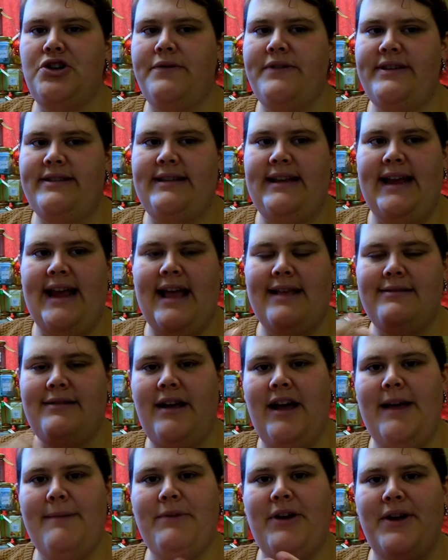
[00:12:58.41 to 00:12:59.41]
Obviously, as
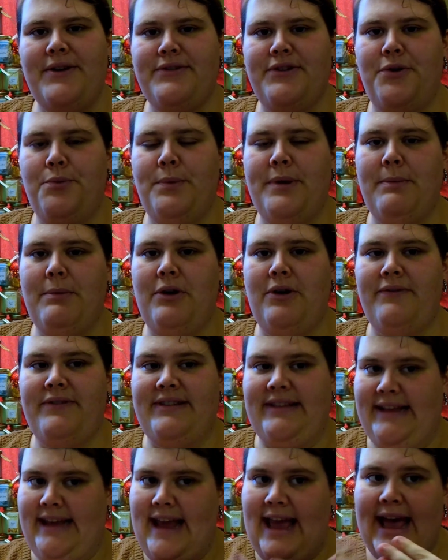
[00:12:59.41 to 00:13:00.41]
time goes on, we will
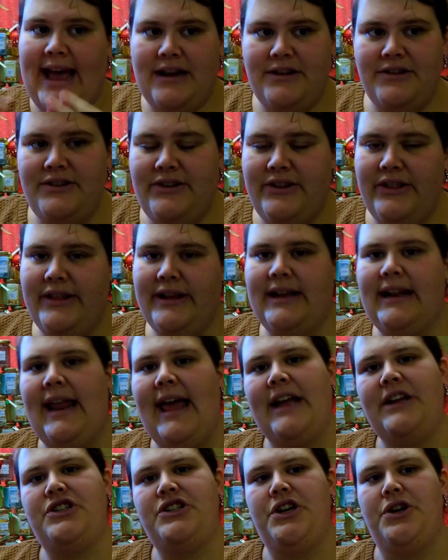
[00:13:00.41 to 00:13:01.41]
obviously add to the
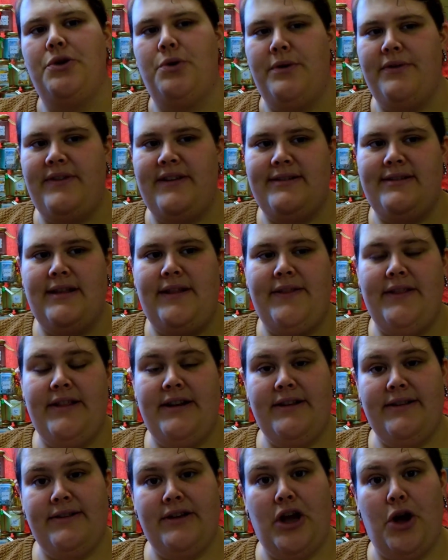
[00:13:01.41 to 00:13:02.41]
collection, or if there's none
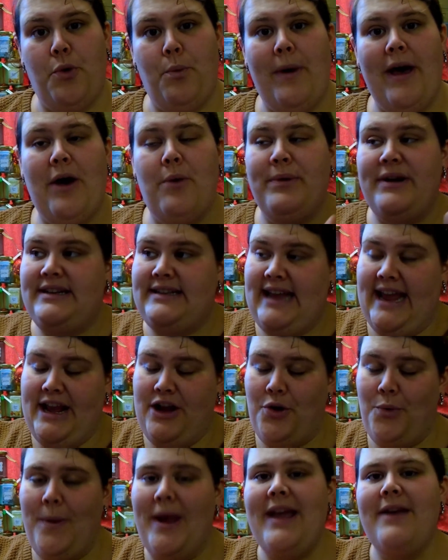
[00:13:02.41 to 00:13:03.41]
that doesn't go well, we
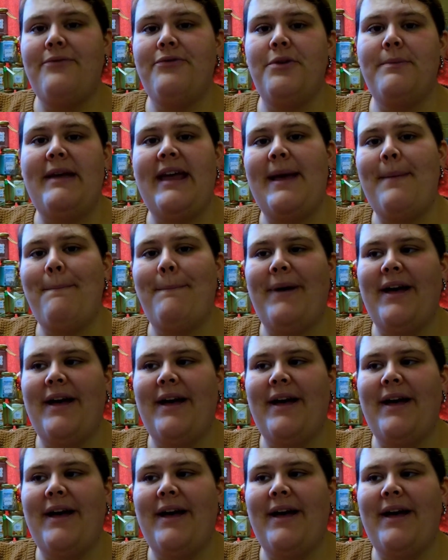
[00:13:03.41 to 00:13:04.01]
take away from it.